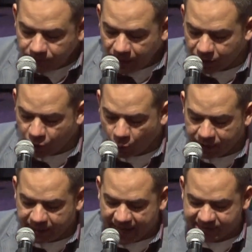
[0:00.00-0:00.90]

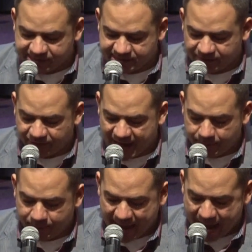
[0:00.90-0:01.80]
according as his
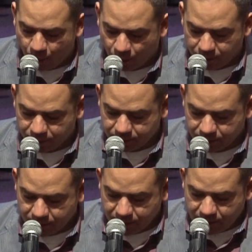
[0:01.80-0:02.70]
divine power
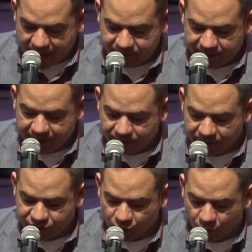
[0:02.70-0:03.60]
hath given
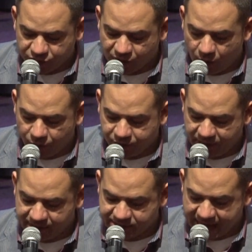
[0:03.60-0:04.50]
unto us all
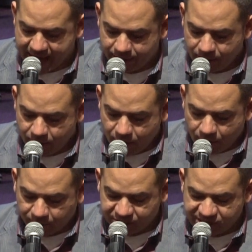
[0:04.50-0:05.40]
things that
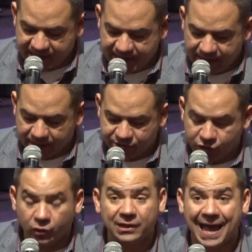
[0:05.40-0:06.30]
pertain
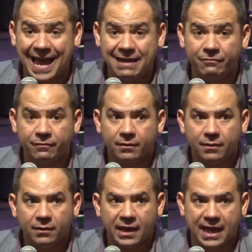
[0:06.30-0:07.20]
unto life
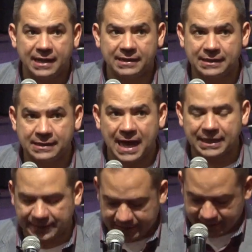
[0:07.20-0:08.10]
and
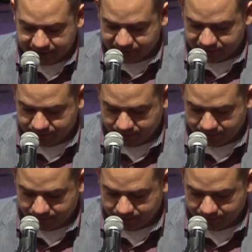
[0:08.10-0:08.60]
godliness.